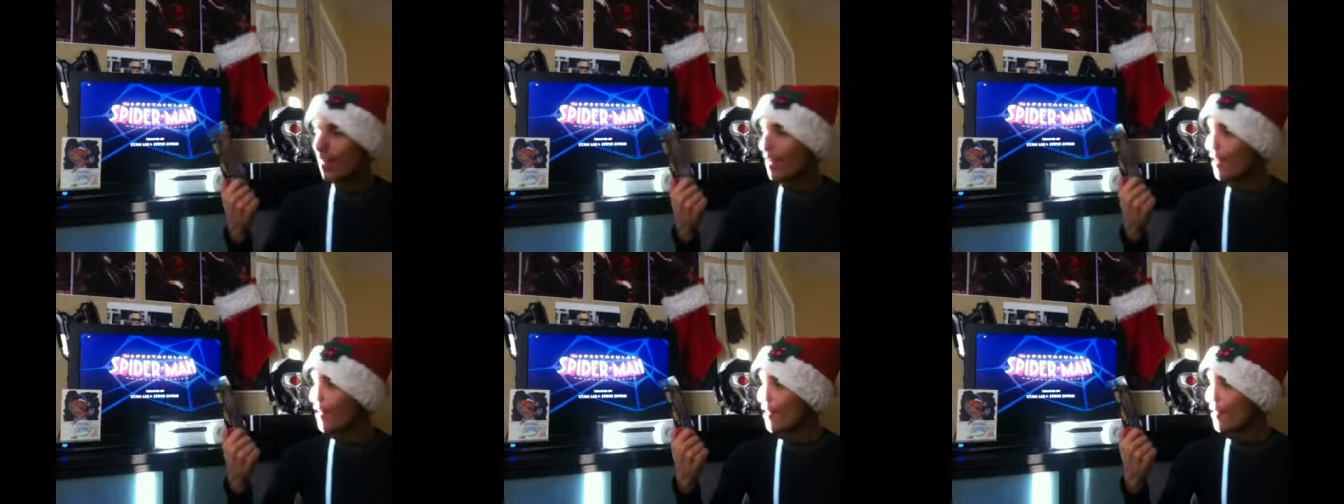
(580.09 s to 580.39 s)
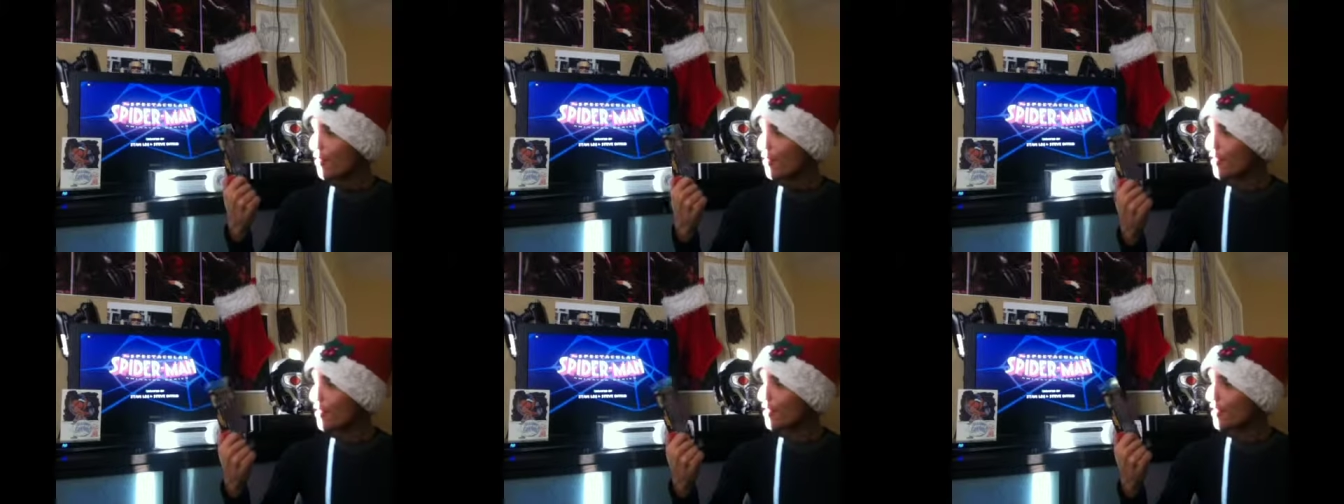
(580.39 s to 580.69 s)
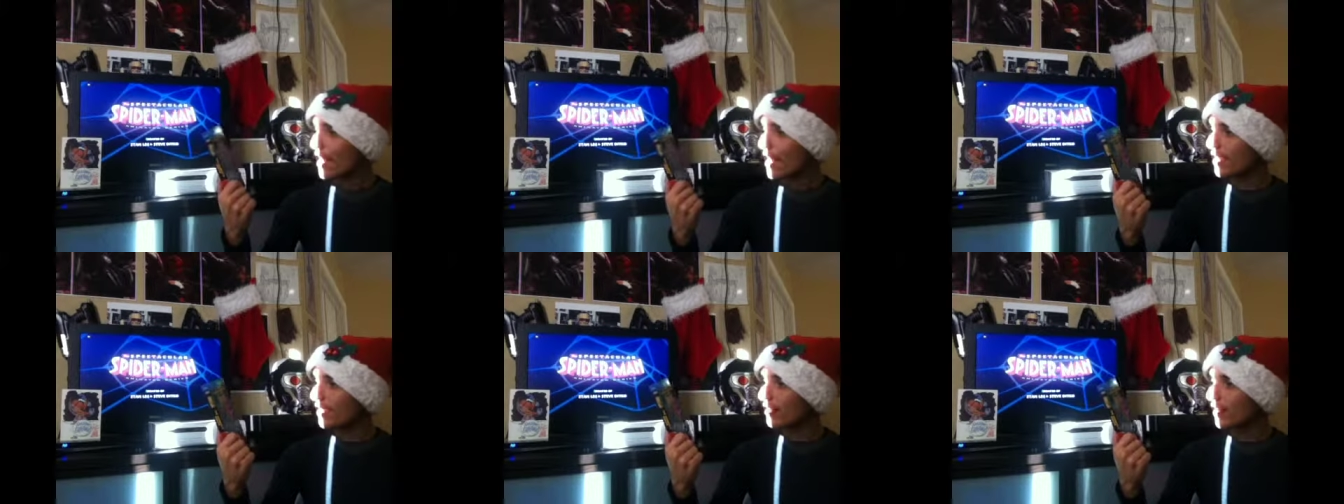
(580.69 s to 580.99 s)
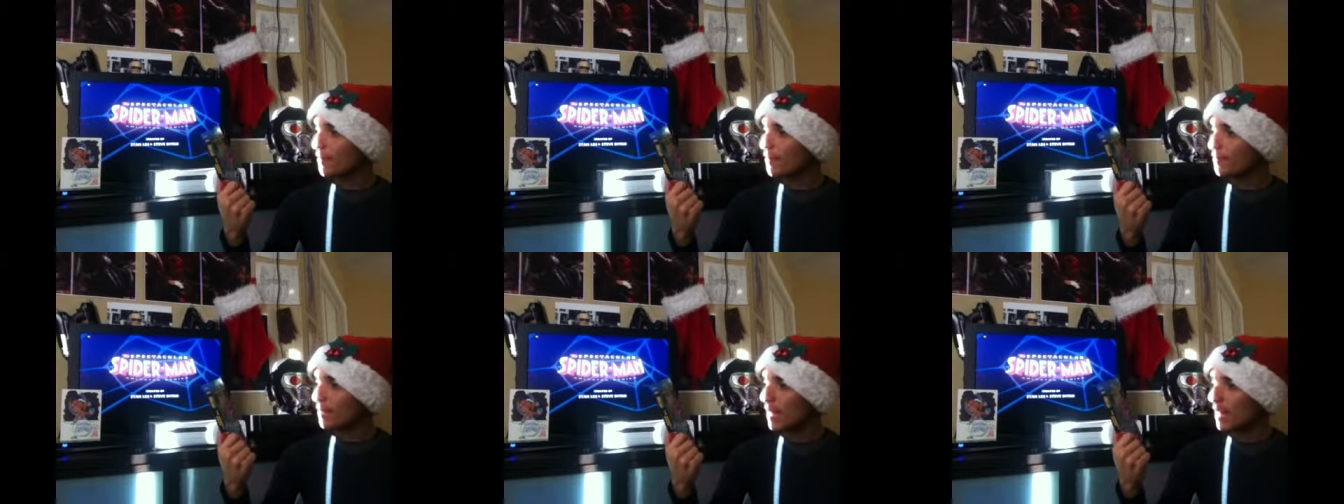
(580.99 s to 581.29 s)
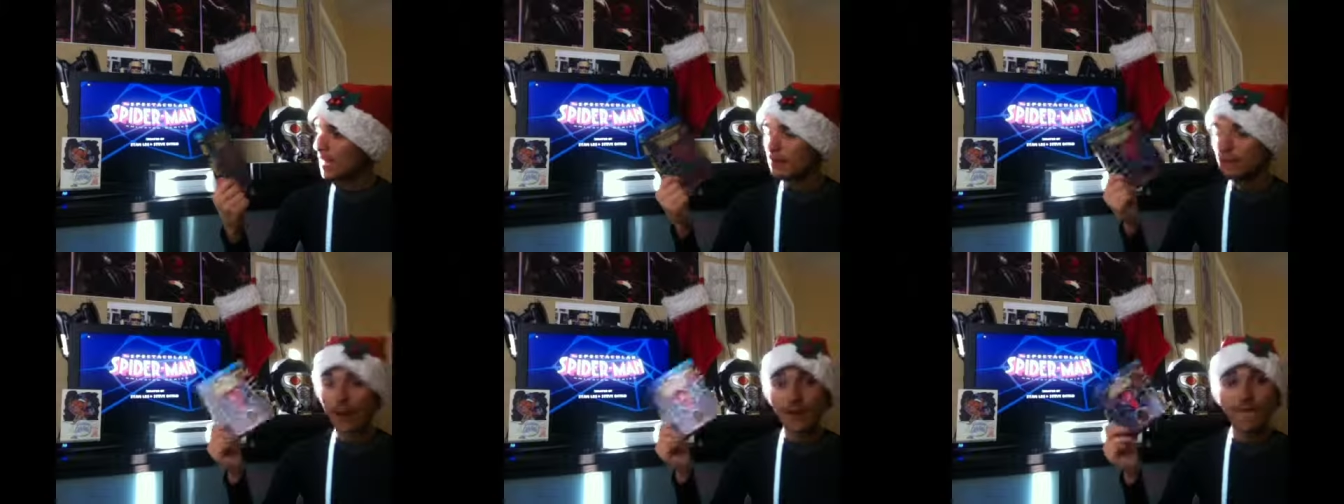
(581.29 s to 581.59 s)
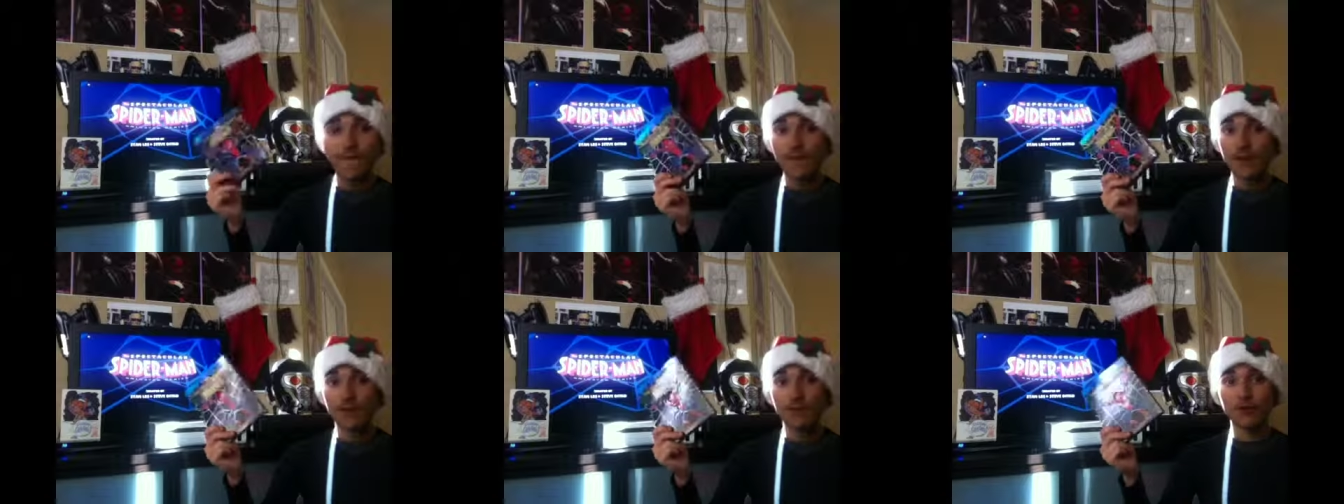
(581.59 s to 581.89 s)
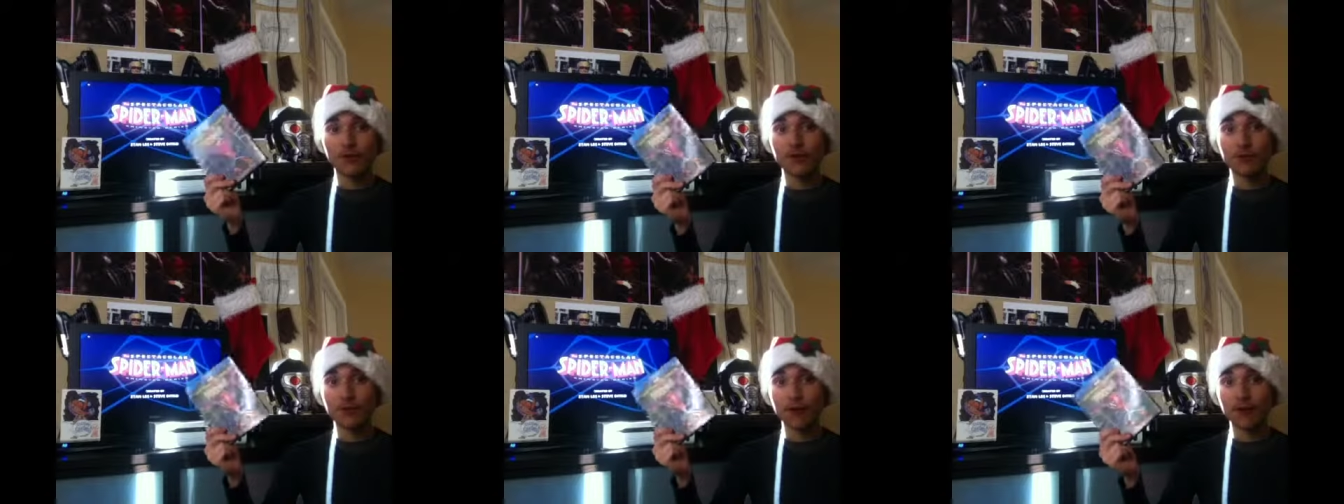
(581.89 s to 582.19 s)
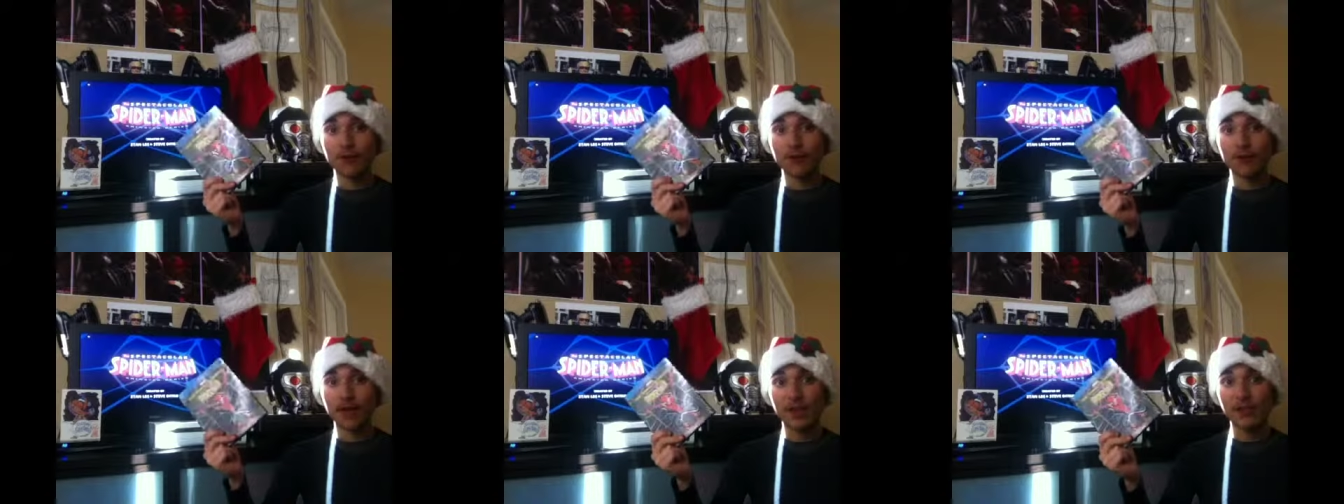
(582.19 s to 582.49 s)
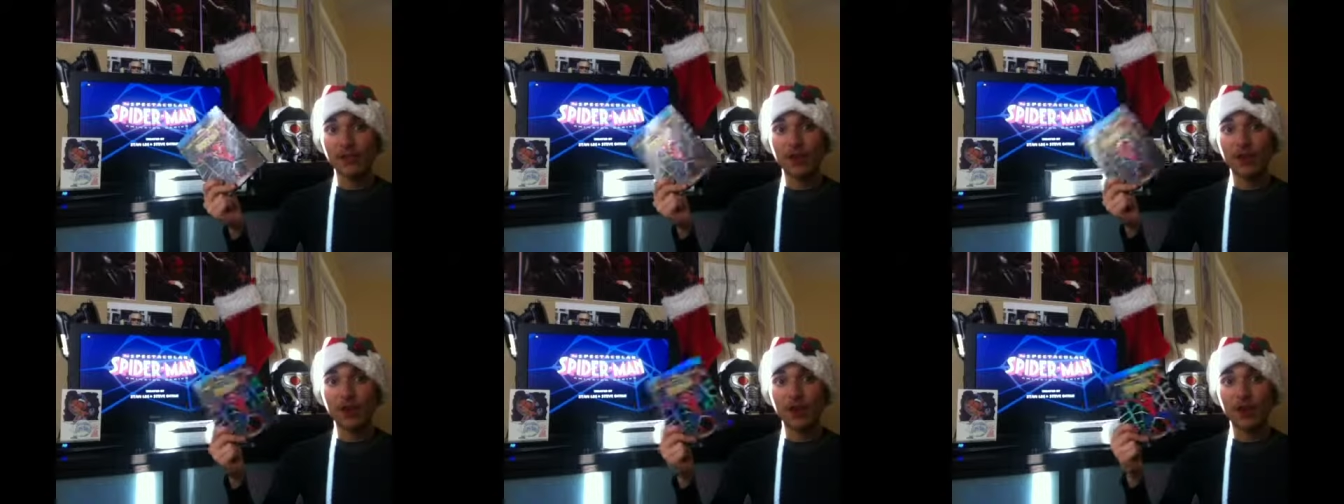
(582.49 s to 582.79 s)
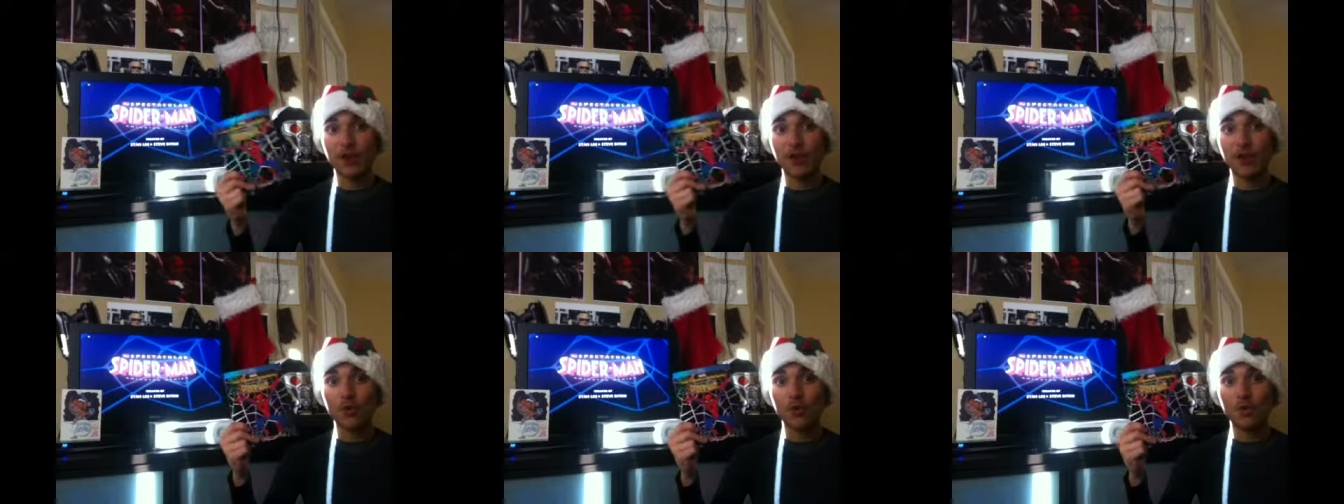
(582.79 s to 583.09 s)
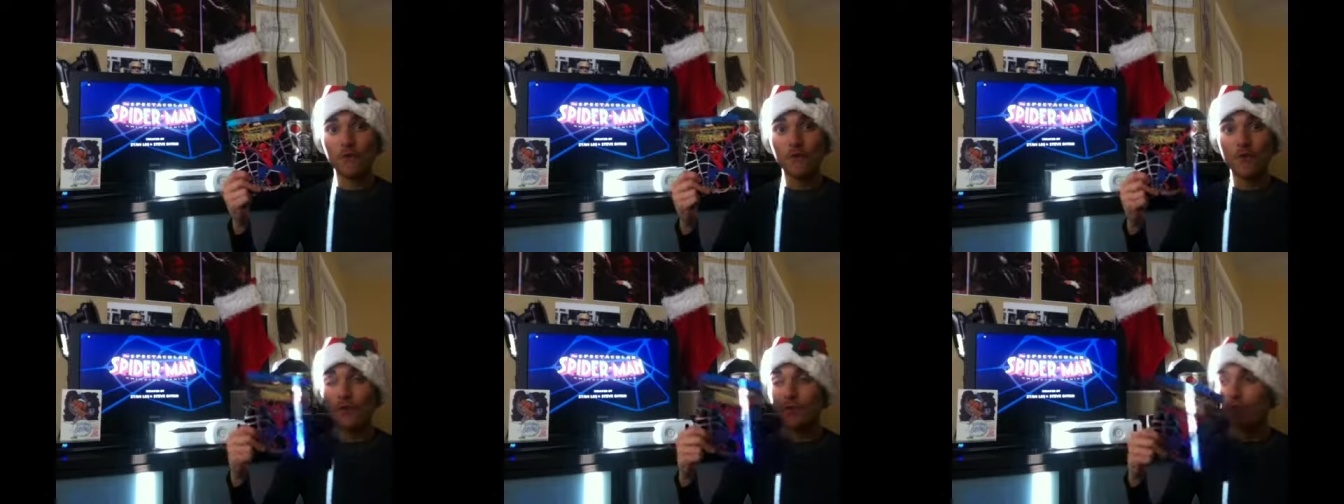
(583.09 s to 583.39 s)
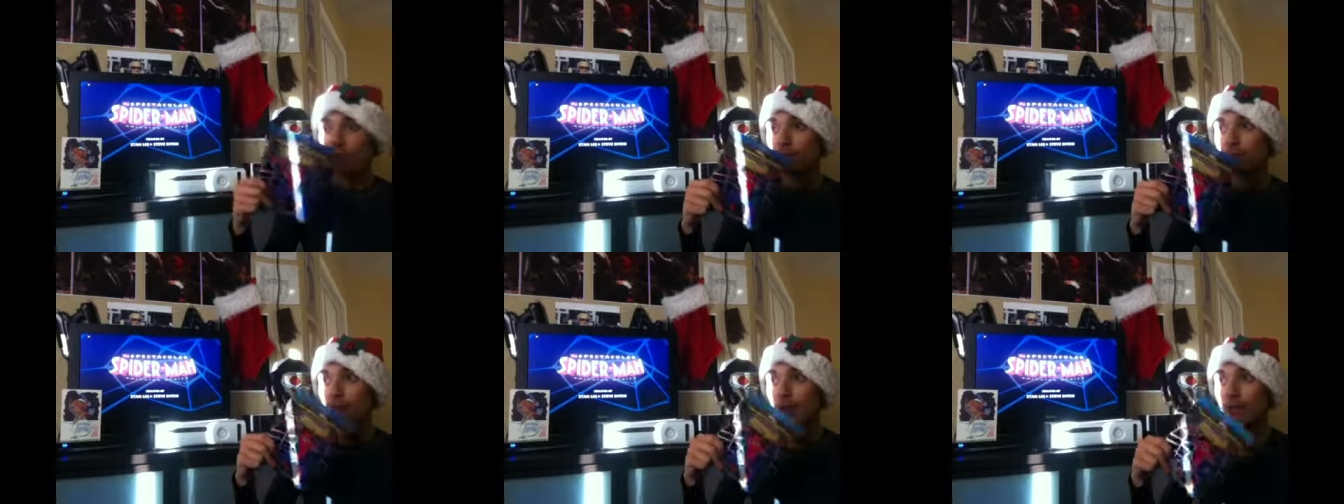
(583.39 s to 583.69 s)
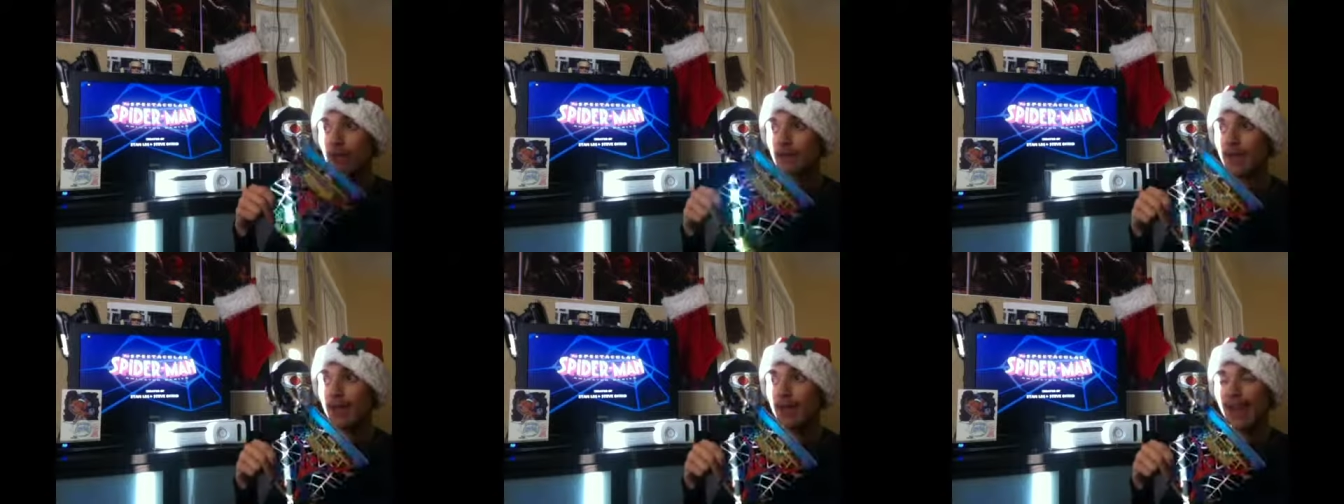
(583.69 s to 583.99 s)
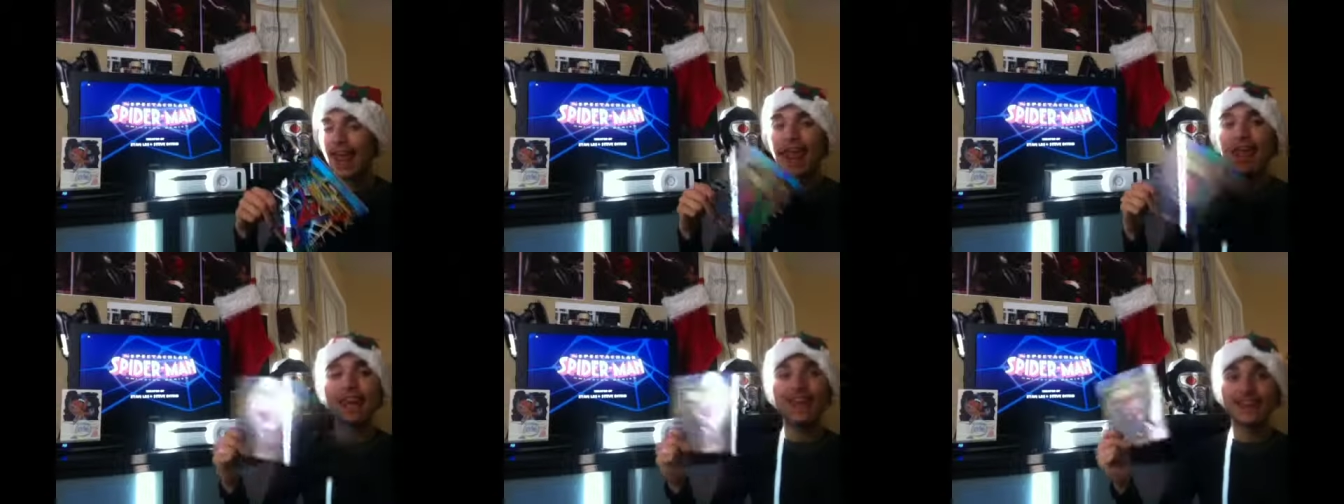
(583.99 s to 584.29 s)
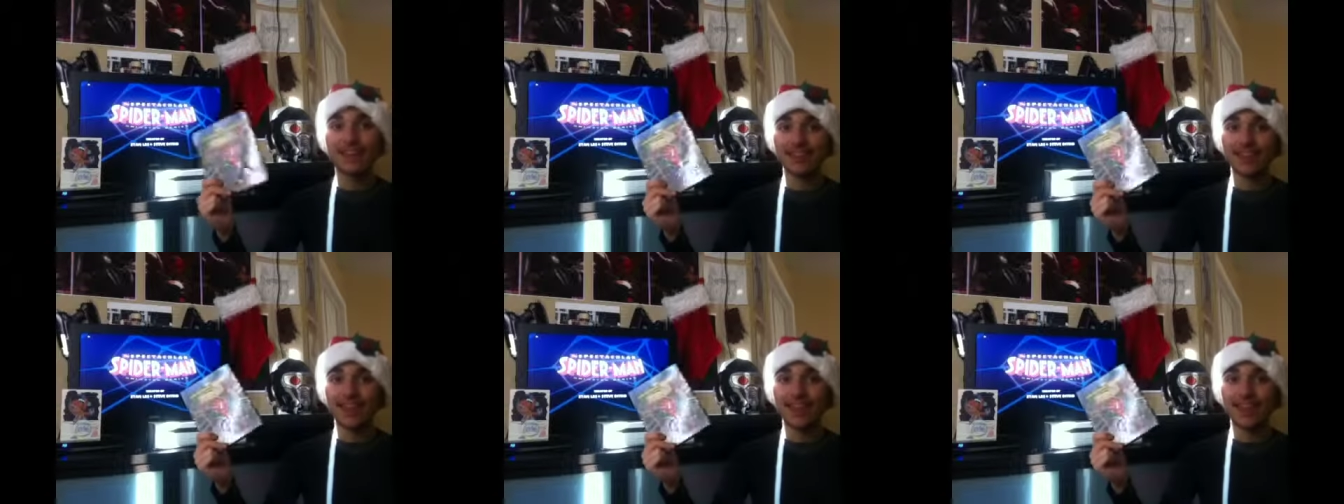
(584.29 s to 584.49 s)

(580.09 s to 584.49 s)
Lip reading: this ended up being my favorite Spider-Man show, favorite Spider-Man anything